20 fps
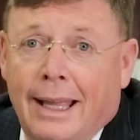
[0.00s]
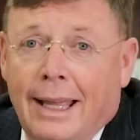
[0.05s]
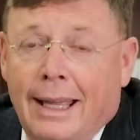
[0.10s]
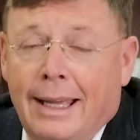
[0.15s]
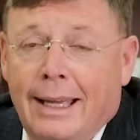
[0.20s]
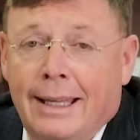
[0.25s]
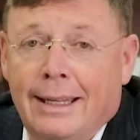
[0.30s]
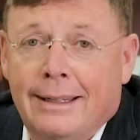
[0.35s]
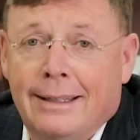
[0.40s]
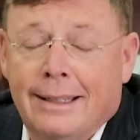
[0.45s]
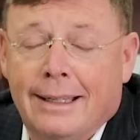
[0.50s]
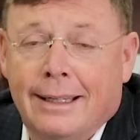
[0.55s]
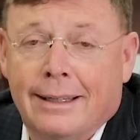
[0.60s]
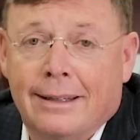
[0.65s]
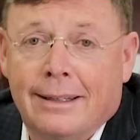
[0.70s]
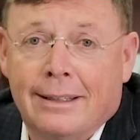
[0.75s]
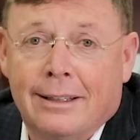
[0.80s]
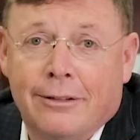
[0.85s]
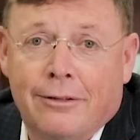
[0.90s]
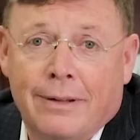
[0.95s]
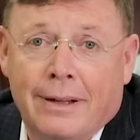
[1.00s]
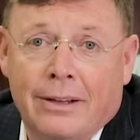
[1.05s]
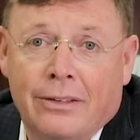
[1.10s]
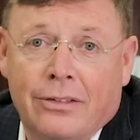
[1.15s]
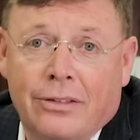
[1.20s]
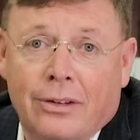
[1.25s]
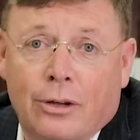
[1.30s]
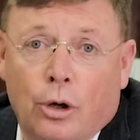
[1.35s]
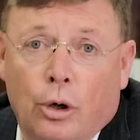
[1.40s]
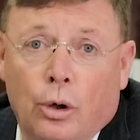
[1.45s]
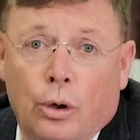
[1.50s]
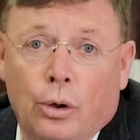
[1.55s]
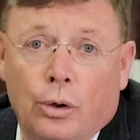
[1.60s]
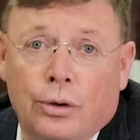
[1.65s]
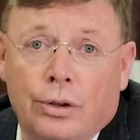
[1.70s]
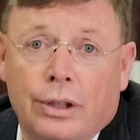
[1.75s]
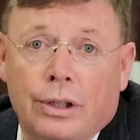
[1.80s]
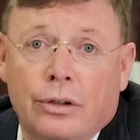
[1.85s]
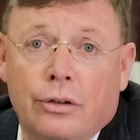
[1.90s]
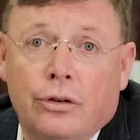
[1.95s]
and the defense
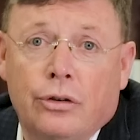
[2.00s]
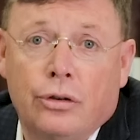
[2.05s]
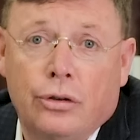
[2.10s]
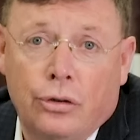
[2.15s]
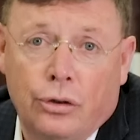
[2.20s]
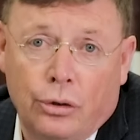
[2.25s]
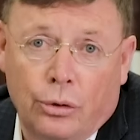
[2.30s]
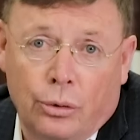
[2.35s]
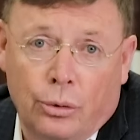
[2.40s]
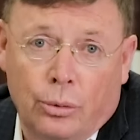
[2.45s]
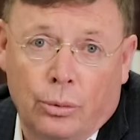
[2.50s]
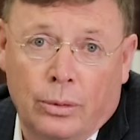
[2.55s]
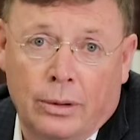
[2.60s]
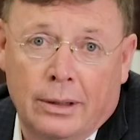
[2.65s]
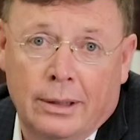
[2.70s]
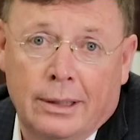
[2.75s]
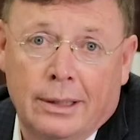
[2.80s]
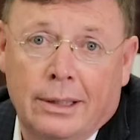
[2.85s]
called 2.